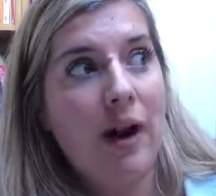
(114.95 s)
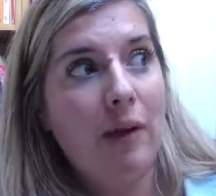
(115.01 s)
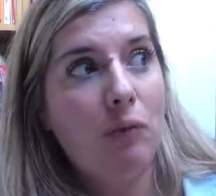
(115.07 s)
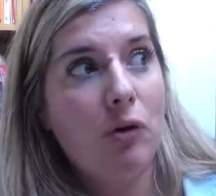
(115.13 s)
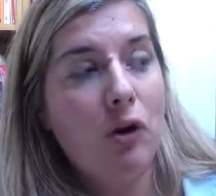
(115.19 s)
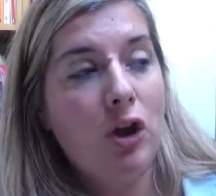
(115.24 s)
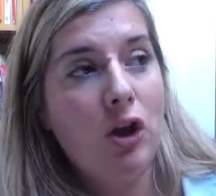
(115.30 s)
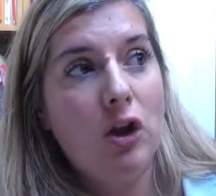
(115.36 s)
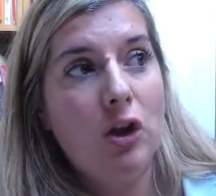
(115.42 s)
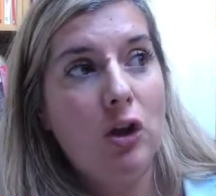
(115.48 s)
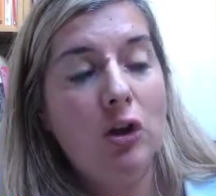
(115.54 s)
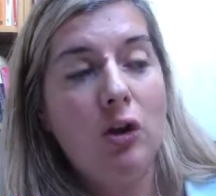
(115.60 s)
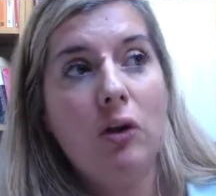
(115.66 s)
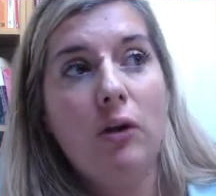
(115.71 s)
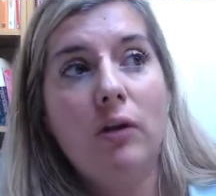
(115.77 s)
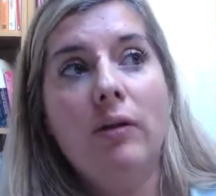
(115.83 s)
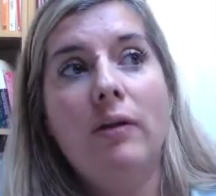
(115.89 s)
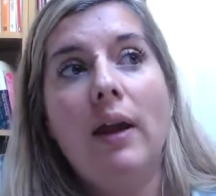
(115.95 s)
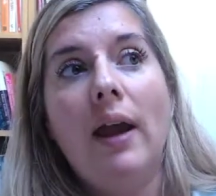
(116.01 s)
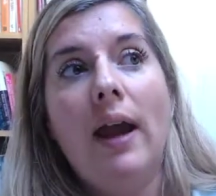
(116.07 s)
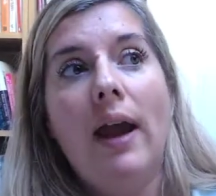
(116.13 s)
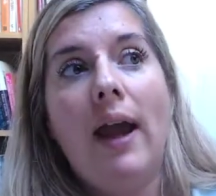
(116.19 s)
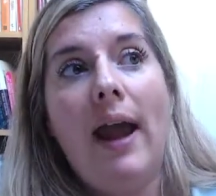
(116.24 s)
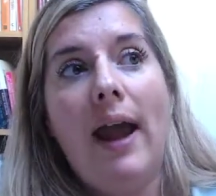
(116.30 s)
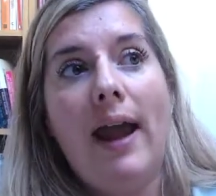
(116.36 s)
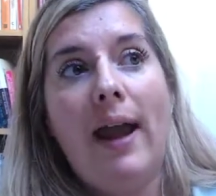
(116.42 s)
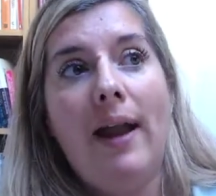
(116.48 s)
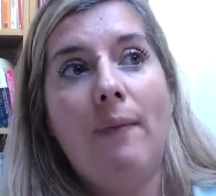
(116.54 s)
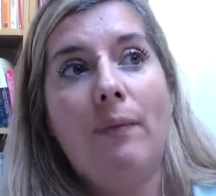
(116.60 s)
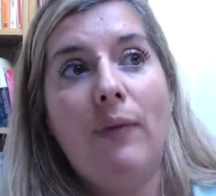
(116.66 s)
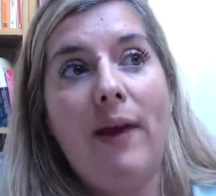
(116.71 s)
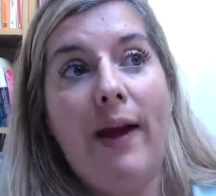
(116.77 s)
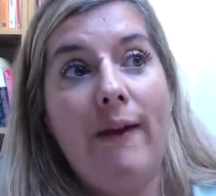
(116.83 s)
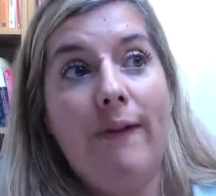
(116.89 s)
I'm going to use
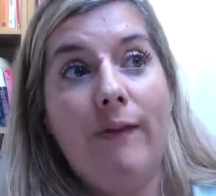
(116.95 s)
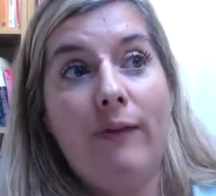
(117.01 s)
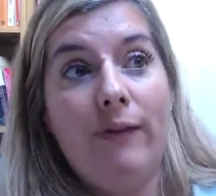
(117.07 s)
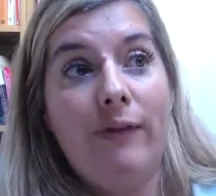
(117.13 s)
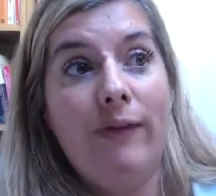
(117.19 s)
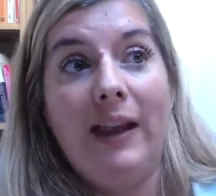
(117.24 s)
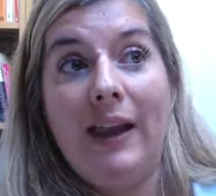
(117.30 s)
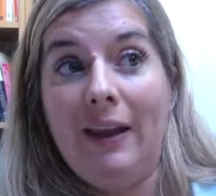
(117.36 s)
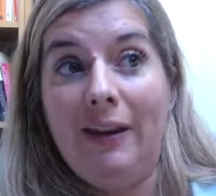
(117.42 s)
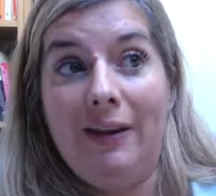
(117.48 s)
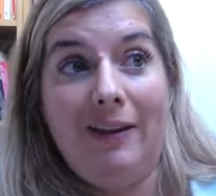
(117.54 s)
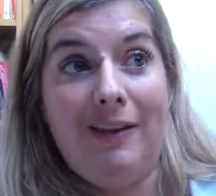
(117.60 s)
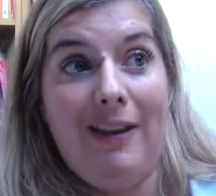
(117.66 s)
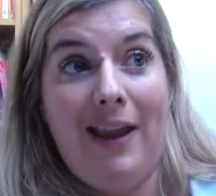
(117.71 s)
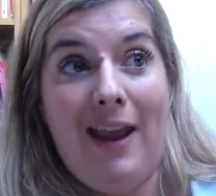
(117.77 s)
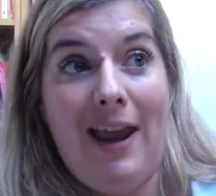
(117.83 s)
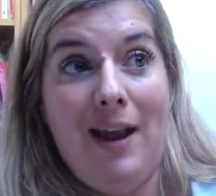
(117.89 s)
I feel